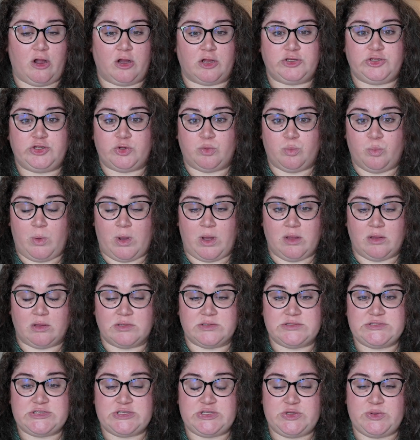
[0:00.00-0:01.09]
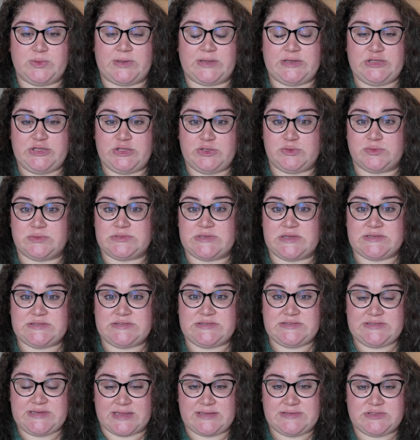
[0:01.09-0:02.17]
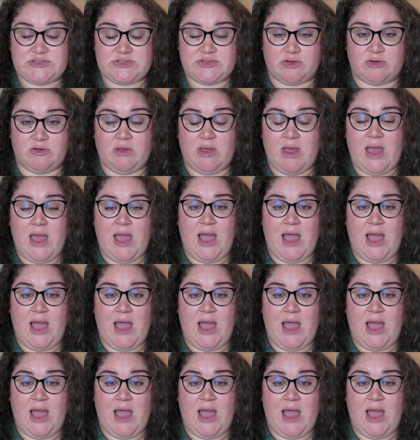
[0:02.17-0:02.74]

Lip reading: on your walls, you can use a stencil.